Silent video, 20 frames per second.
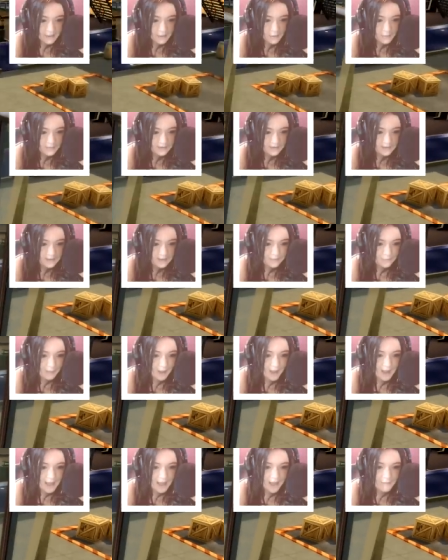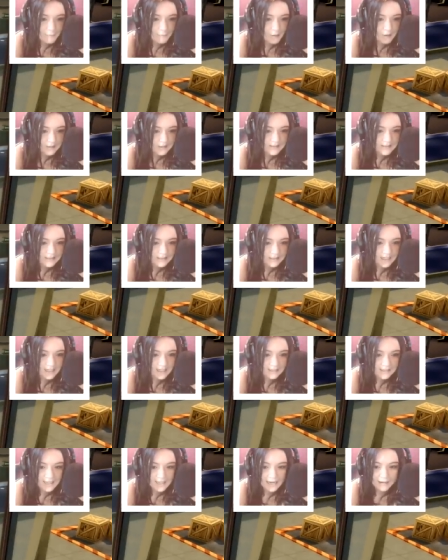And I don't believe I have
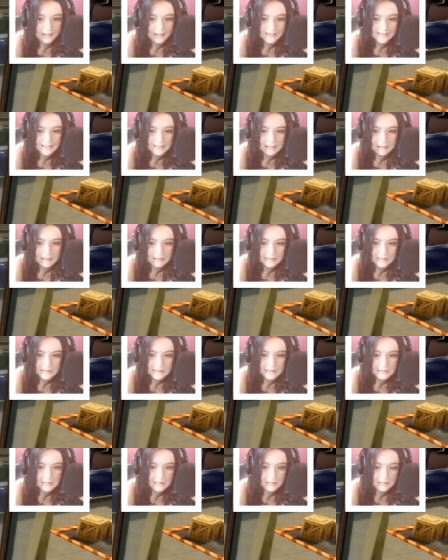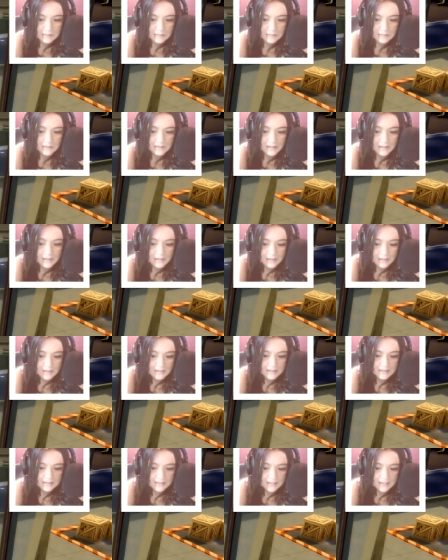parsley and carrots here, so
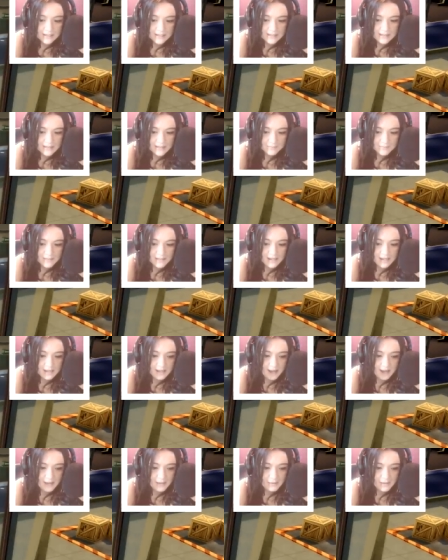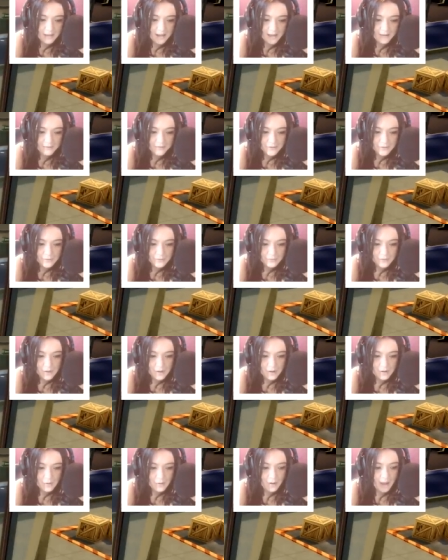that is something I will have to
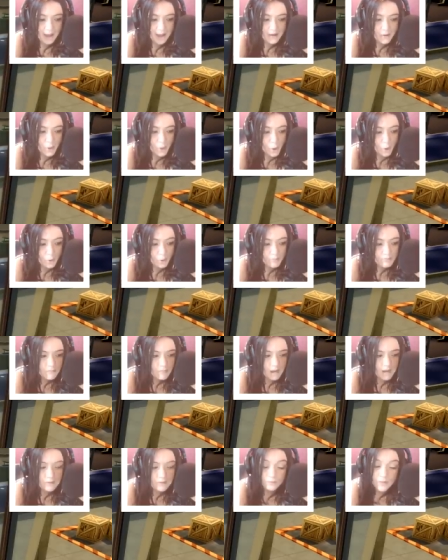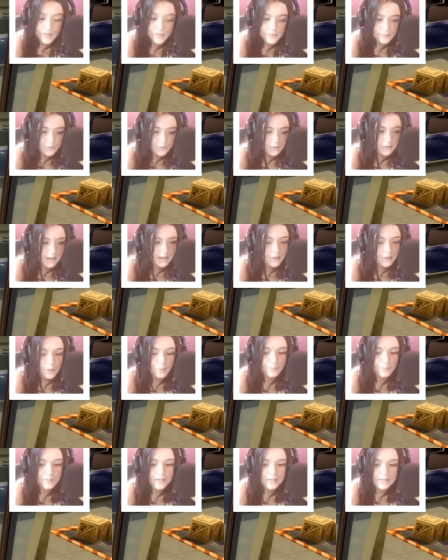grow at home. I'd rather grow it
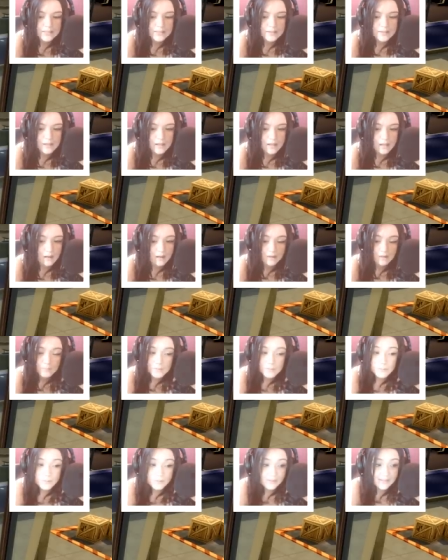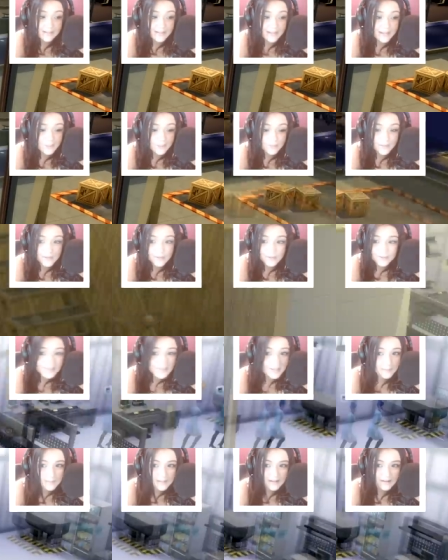at home because uh, people can snatch my
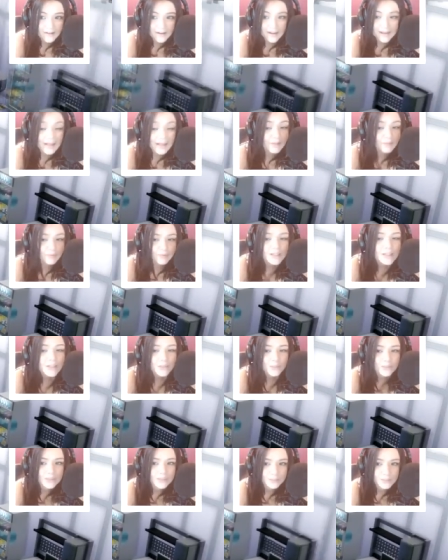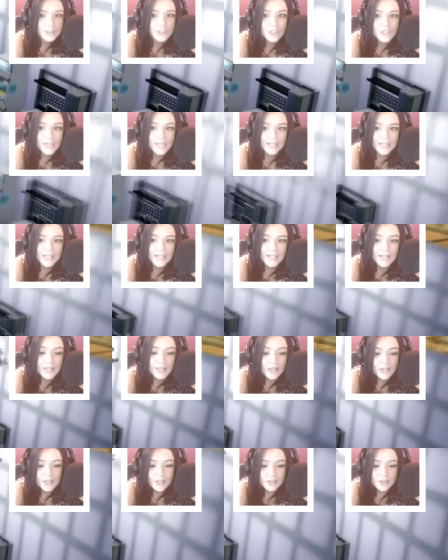goods up here and I really wouldn't appreciate it.